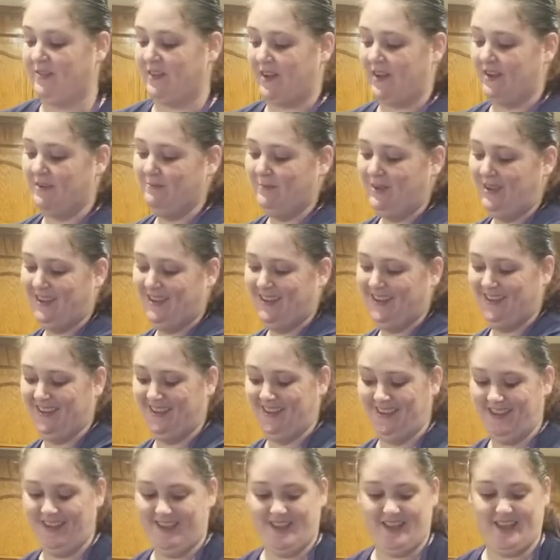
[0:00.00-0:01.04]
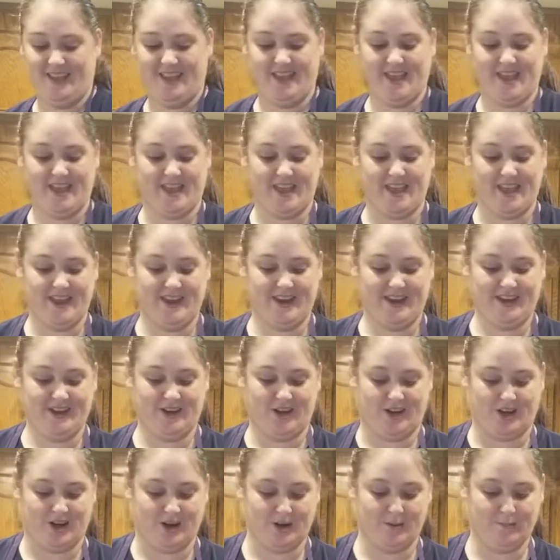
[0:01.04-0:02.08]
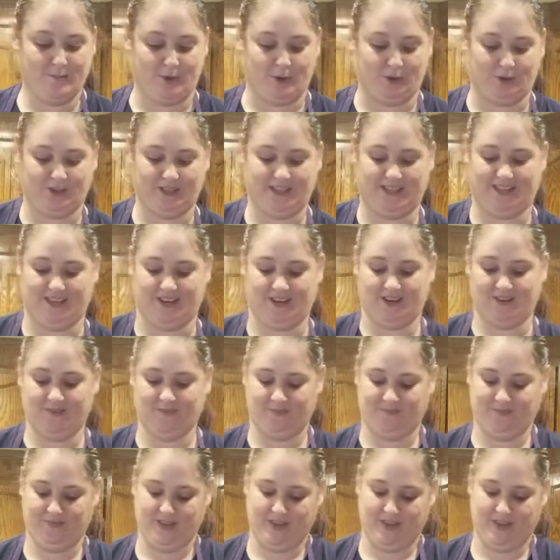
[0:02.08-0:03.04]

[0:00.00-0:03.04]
them in our bowl here.